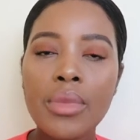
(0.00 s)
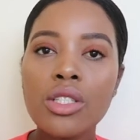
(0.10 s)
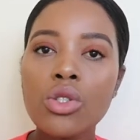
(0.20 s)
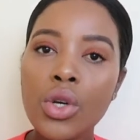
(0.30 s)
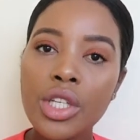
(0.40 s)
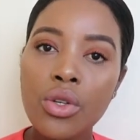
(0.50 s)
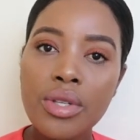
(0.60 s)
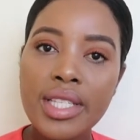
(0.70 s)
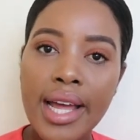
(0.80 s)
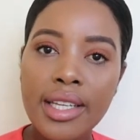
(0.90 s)
in doing
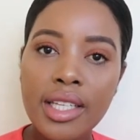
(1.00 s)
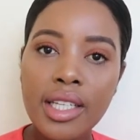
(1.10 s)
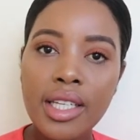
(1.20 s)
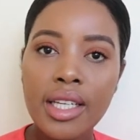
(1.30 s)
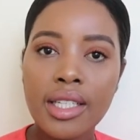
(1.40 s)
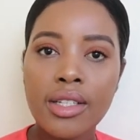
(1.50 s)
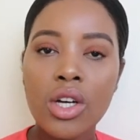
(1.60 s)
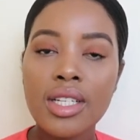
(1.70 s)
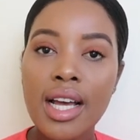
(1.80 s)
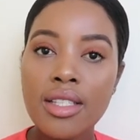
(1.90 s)
your study, in
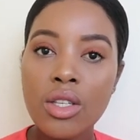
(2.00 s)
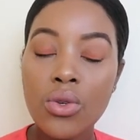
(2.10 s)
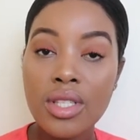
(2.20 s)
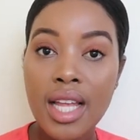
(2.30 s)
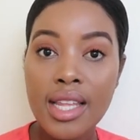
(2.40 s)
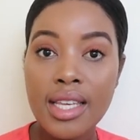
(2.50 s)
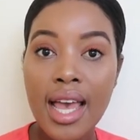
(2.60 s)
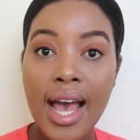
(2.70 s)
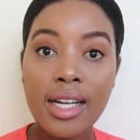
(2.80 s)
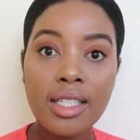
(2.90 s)
conducting your
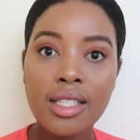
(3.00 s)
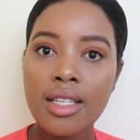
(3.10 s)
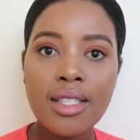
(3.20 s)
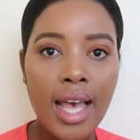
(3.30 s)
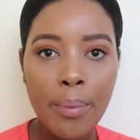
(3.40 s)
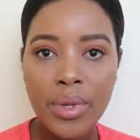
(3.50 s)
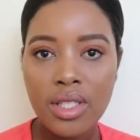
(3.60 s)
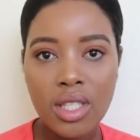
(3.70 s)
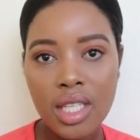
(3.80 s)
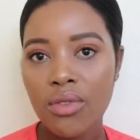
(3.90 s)
study, and this
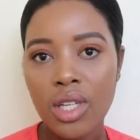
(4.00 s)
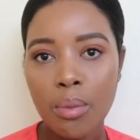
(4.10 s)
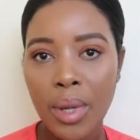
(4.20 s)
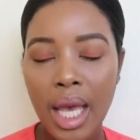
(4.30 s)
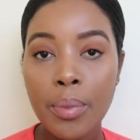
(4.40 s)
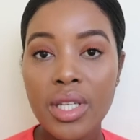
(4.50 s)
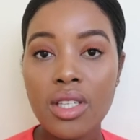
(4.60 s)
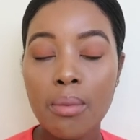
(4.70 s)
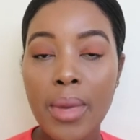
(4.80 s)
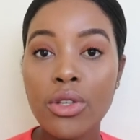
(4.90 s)
happens even in
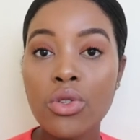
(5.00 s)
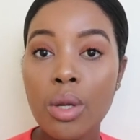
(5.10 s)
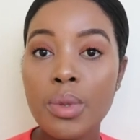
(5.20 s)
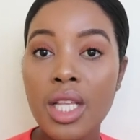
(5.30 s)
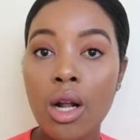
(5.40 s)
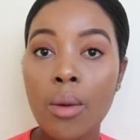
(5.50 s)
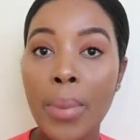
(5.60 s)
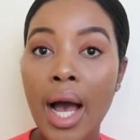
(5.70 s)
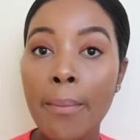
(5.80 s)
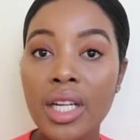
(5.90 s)
papers and manuscripts that are
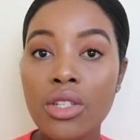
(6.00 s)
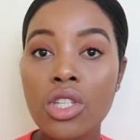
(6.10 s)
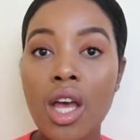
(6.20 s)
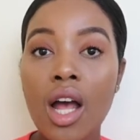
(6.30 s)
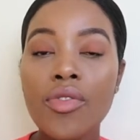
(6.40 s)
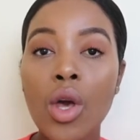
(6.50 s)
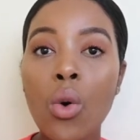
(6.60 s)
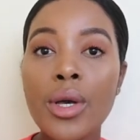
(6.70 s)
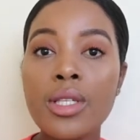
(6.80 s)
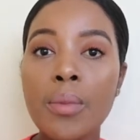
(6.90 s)
published, they
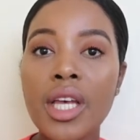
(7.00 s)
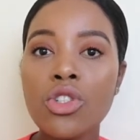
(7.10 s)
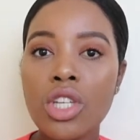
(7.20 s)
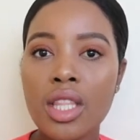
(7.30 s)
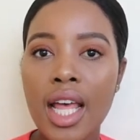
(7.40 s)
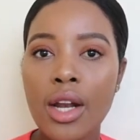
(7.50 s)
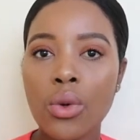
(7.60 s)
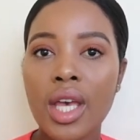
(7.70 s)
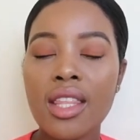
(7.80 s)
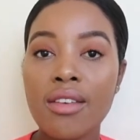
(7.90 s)
always mention that,
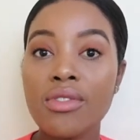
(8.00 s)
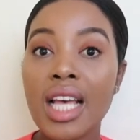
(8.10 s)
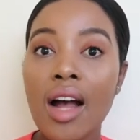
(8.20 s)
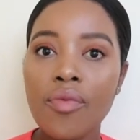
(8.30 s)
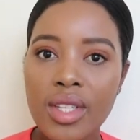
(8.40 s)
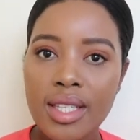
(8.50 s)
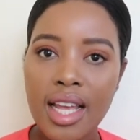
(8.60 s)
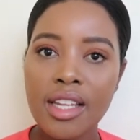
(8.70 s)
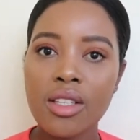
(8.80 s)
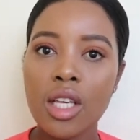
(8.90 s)
okay, they've done the
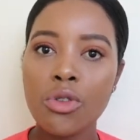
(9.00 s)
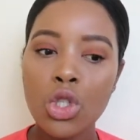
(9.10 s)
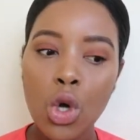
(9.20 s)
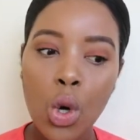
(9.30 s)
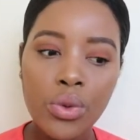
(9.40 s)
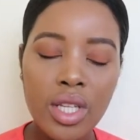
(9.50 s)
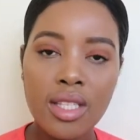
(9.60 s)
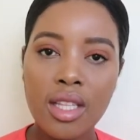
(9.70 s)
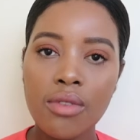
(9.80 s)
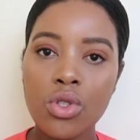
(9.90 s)
study, they've shown
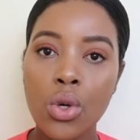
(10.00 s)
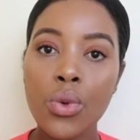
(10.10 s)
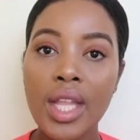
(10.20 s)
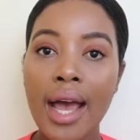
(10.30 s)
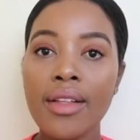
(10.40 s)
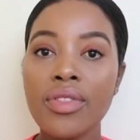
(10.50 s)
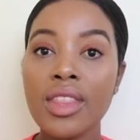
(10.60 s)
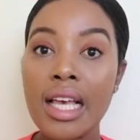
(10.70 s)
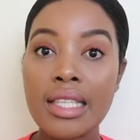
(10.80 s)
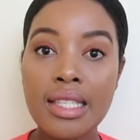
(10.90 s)
this and they've shown that,
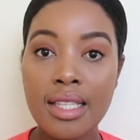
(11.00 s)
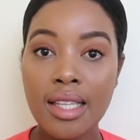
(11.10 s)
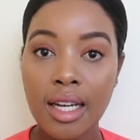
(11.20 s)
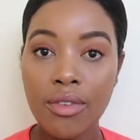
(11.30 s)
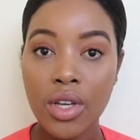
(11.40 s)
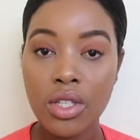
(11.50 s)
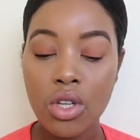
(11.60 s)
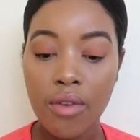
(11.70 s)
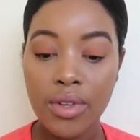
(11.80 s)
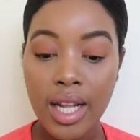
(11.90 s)
and this is the significance
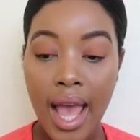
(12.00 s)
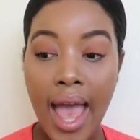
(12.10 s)
of it,